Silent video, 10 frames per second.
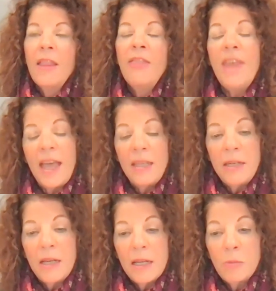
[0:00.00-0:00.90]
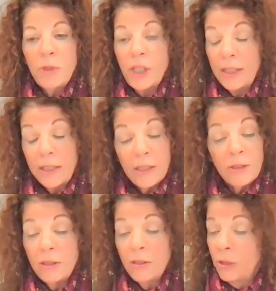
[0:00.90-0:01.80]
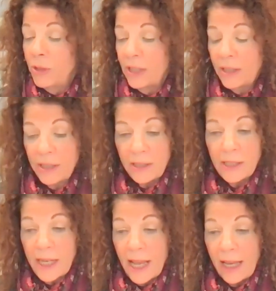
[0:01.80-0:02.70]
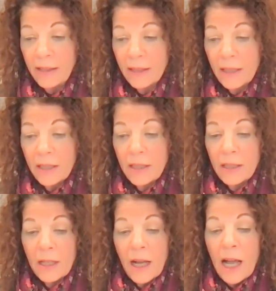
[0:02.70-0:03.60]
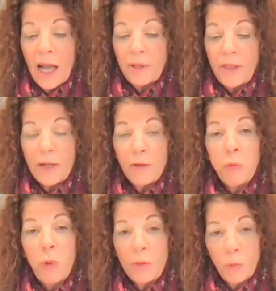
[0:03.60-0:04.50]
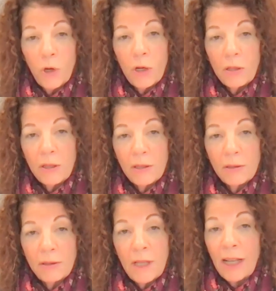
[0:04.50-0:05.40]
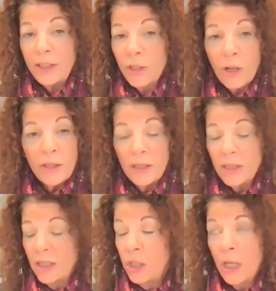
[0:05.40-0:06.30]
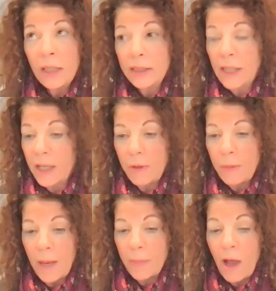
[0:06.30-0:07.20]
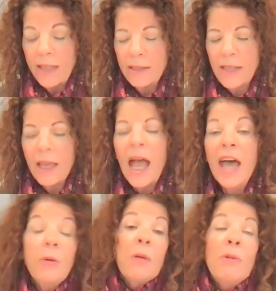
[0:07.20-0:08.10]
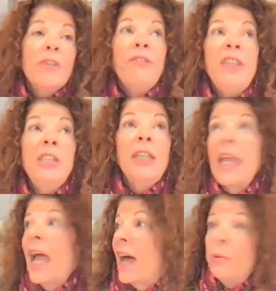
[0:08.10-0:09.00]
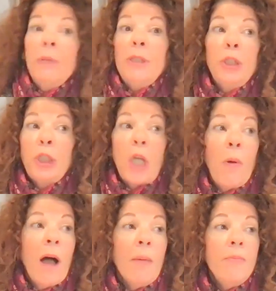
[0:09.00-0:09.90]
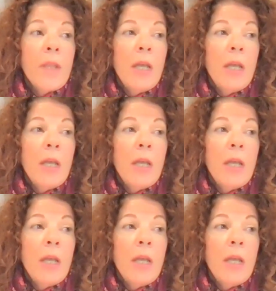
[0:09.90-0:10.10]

Then, which I still do this to today, I would think of one word. Now, I started this as young as I can remember. I'd say, how do I want to feel today? How do I want to show up?